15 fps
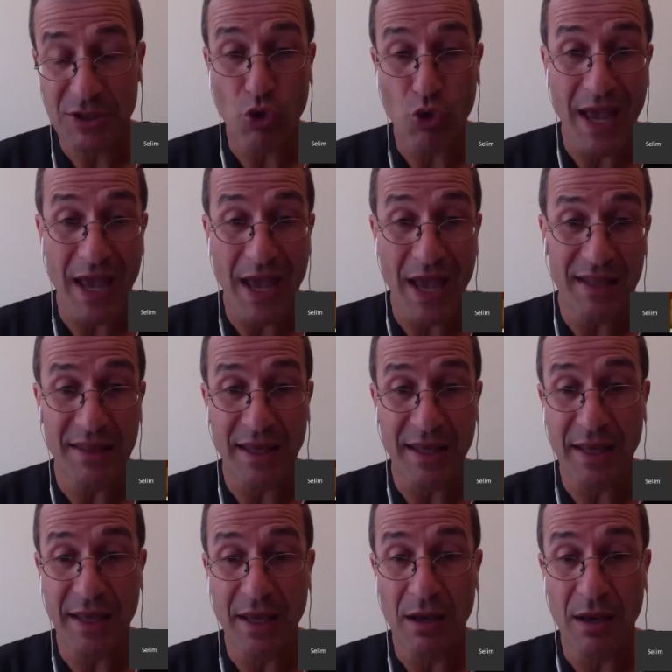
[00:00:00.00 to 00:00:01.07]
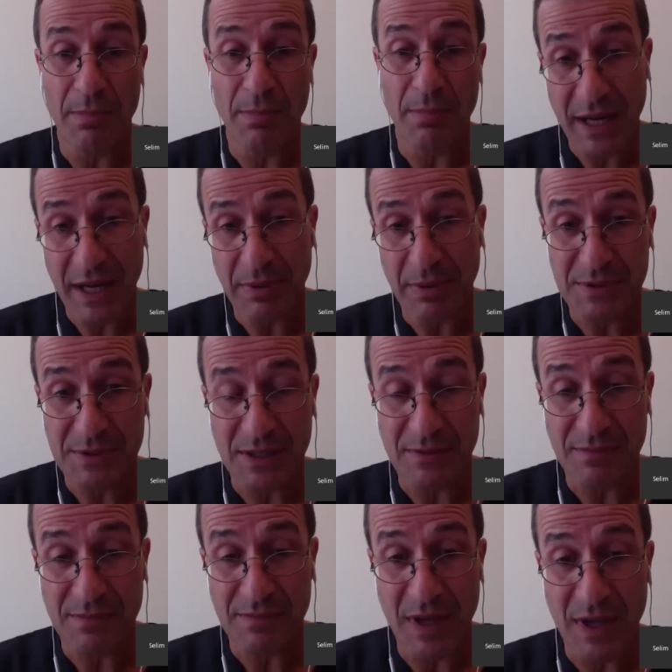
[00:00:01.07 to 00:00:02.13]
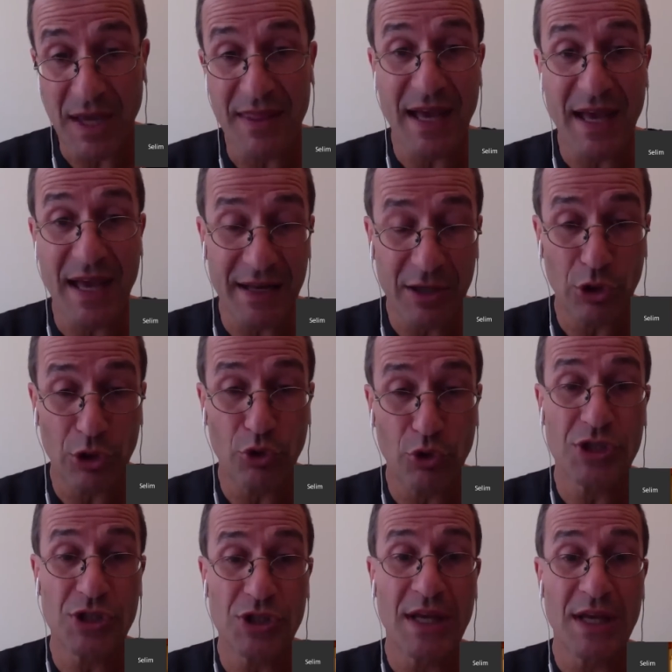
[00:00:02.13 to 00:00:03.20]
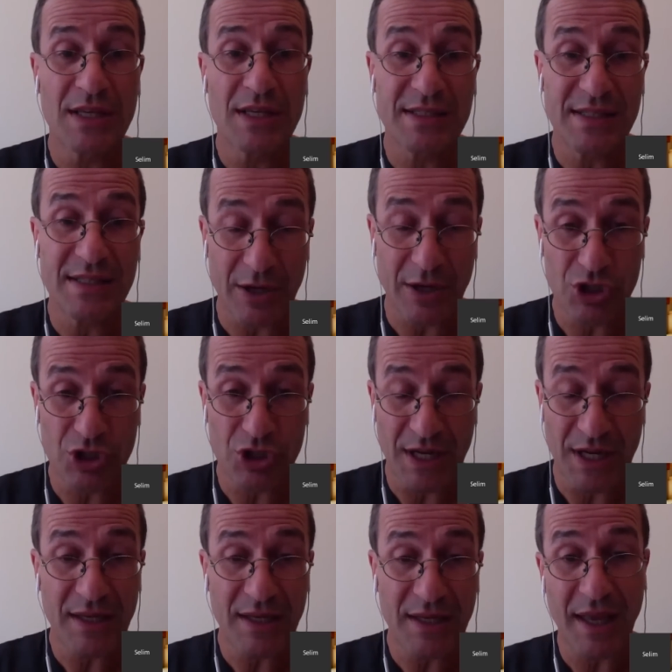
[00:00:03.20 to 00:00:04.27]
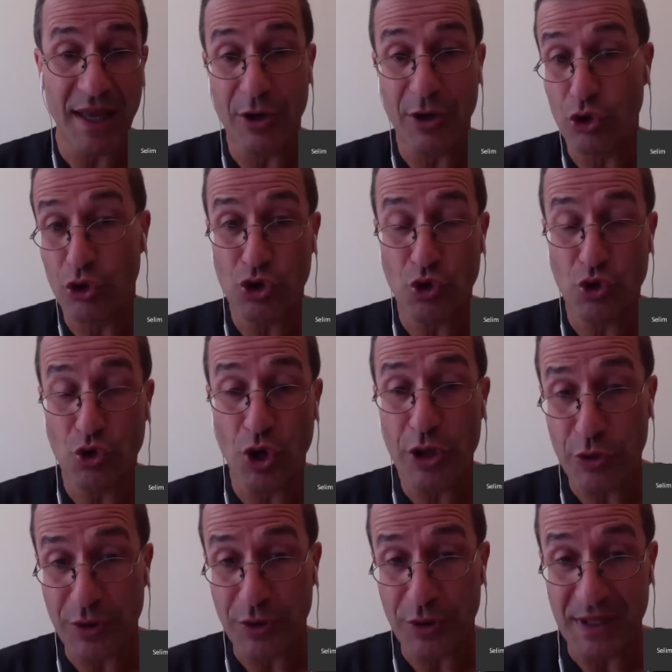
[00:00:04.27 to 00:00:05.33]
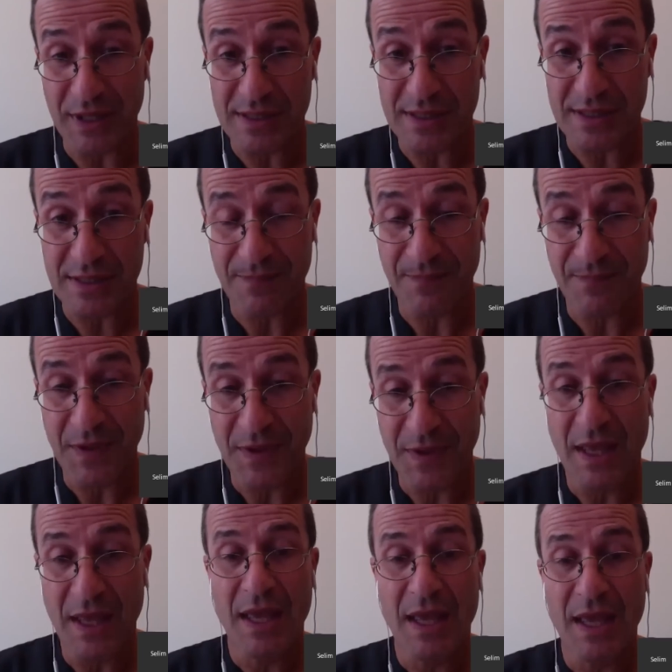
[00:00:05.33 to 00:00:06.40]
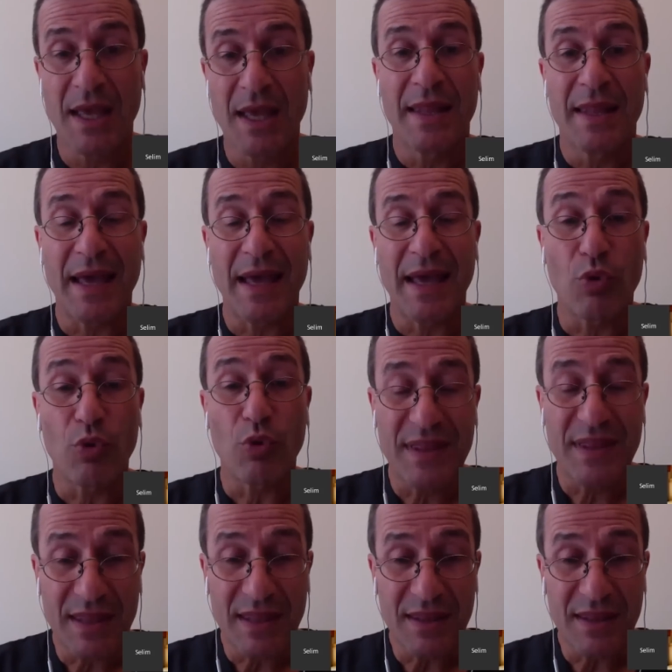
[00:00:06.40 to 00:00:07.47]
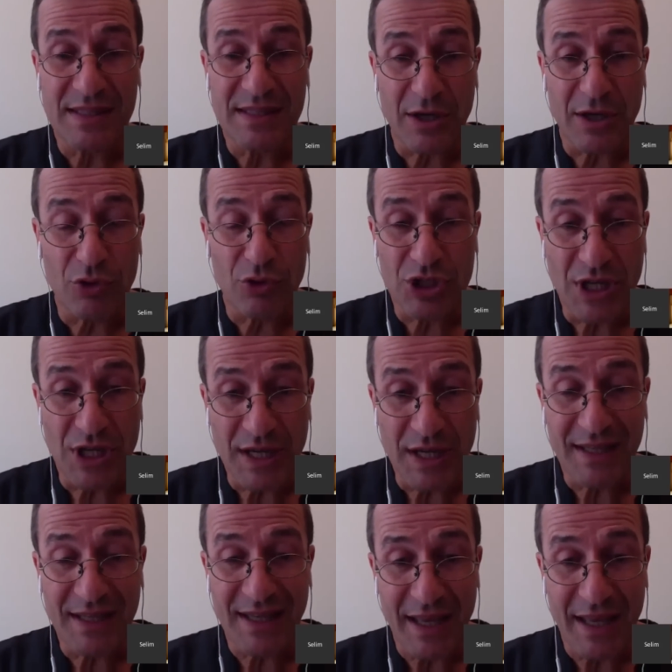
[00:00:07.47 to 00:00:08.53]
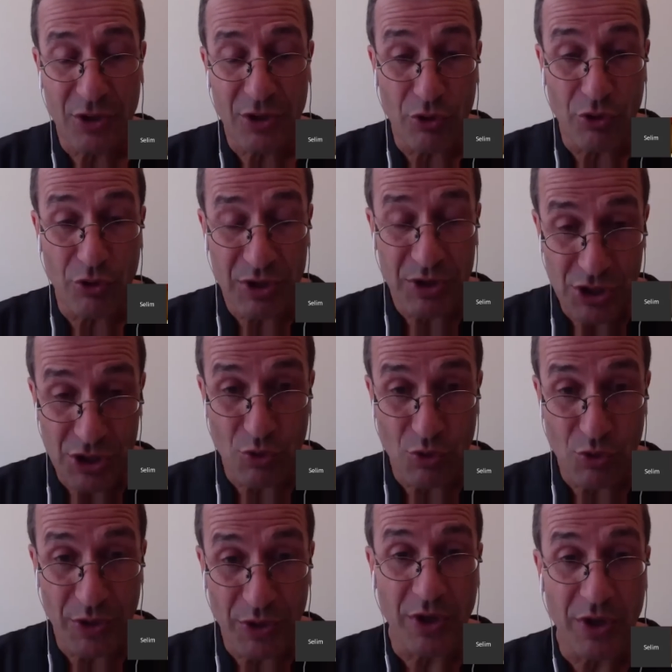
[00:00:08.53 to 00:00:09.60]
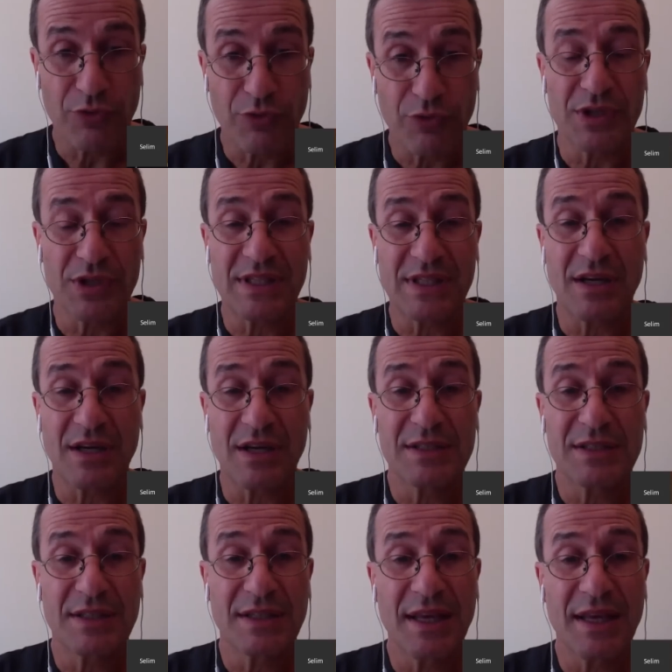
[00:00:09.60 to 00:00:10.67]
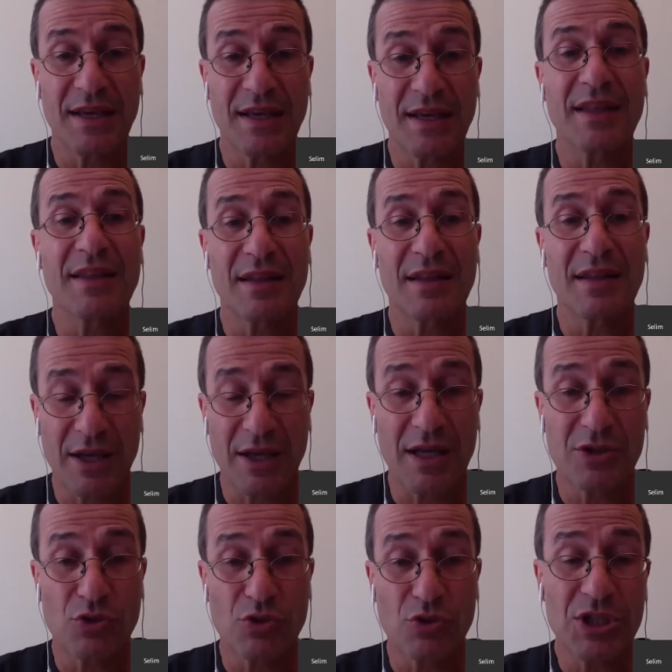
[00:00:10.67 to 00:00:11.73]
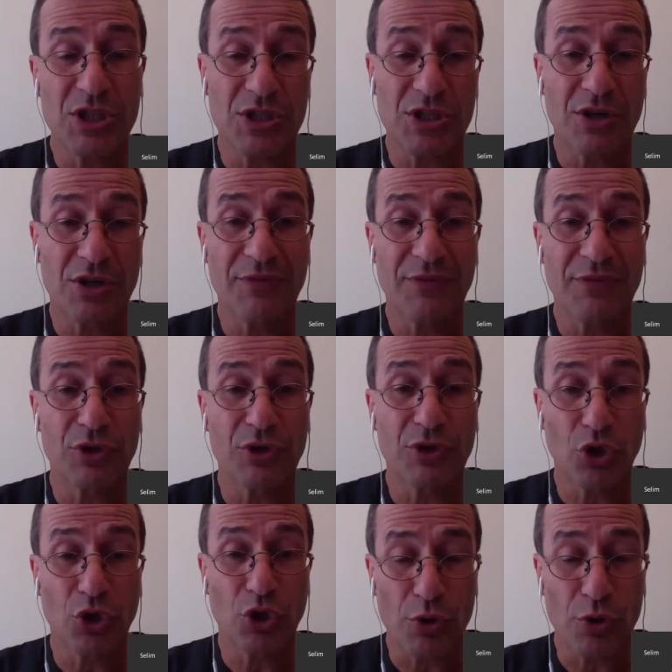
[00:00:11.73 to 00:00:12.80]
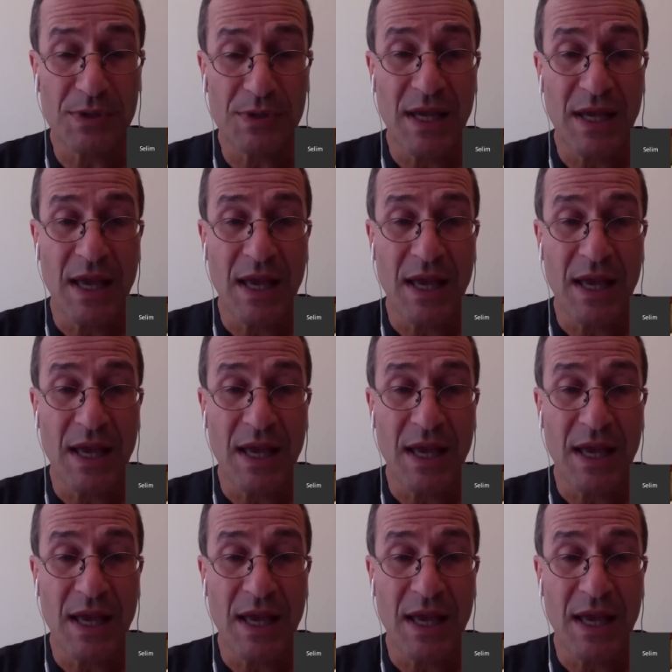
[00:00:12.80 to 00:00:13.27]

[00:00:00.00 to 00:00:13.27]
so anything but epilepsy. And that includes psychogenic and also other things. Now, within the psychogenic category, which is the one we are focusing on today, then, like as you mentioned, there are different terms.